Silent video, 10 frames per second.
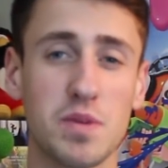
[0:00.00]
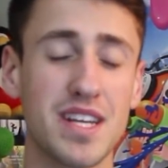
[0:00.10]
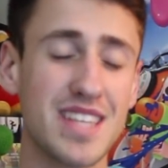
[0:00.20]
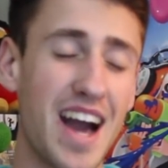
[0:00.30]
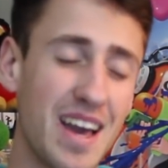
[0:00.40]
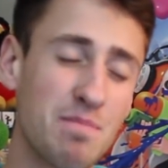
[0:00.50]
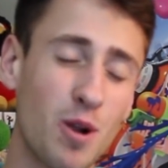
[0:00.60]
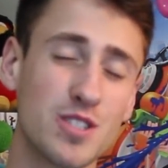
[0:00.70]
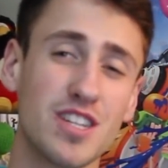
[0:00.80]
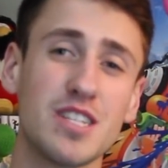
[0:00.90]
Because I
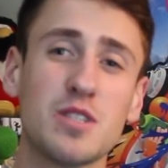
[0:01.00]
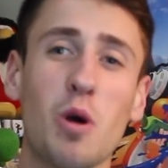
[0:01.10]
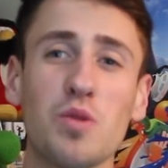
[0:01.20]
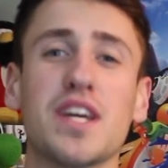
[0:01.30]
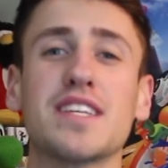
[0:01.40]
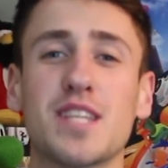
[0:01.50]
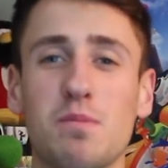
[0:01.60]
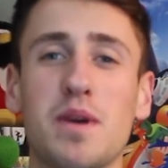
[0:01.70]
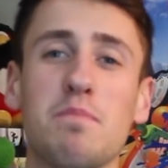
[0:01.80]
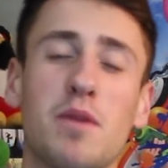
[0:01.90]
personally don't think it's going
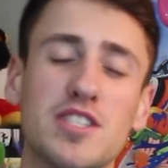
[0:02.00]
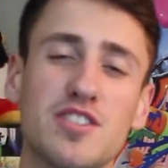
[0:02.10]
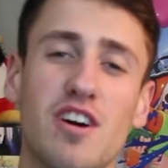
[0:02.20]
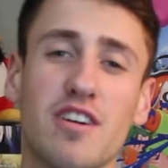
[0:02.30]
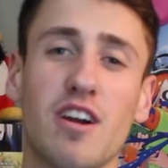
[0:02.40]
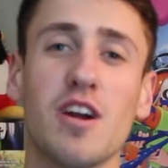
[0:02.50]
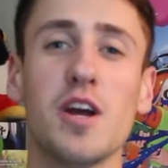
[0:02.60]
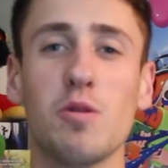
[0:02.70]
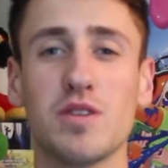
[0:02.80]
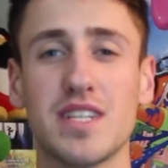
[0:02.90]
to be much longer,
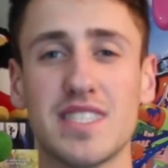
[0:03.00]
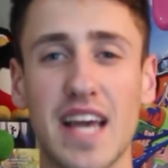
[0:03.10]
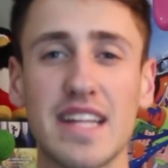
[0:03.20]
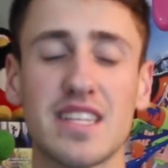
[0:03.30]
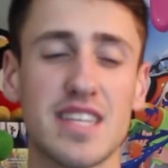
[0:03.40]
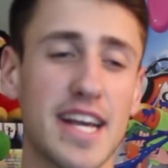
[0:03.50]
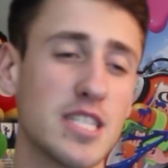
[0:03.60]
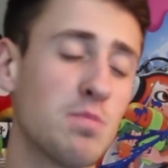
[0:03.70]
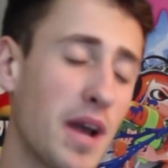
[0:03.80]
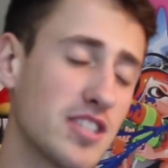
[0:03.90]
which is sad to say,
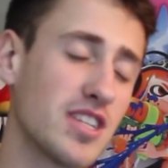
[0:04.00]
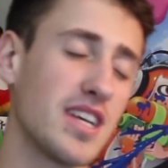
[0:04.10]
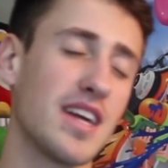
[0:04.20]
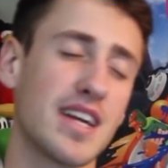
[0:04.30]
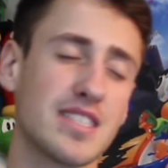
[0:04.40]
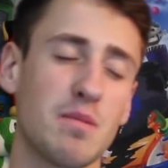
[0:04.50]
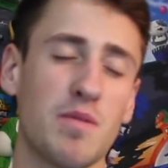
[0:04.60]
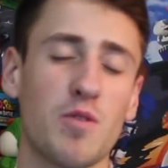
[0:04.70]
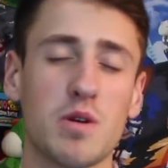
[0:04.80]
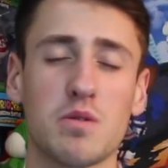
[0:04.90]
especially, like I said
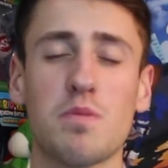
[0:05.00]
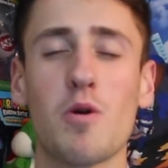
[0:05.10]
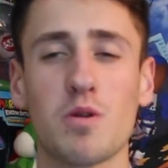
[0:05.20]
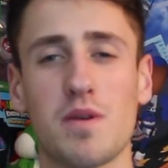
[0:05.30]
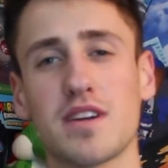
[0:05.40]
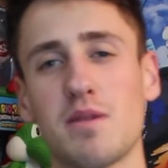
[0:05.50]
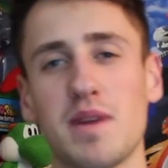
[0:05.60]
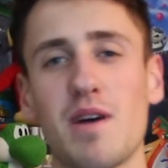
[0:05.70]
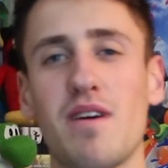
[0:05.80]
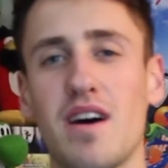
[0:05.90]
before, with Pokemon
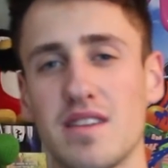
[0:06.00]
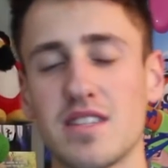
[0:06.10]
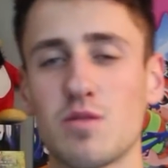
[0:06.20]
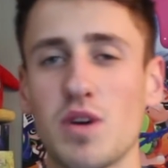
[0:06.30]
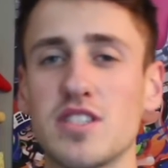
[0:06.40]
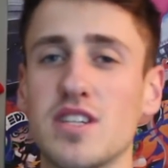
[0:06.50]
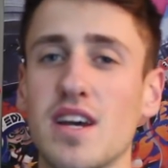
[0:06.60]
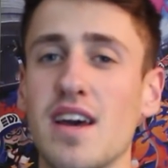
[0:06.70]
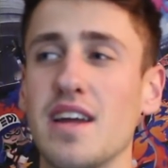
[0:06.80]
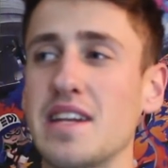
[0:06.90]
coming out on the Switch
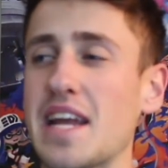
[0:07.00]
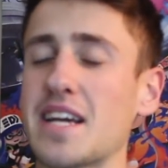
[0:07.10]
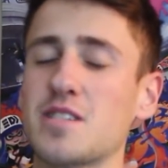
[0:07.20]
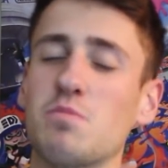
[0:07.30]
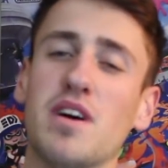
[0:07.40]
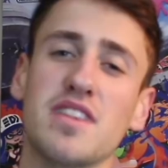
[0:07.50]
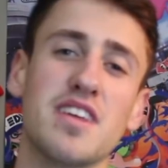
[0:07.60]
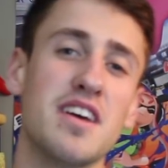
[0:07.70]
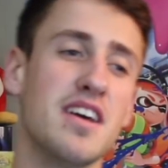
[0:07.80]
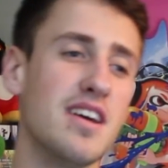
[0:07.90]
next month.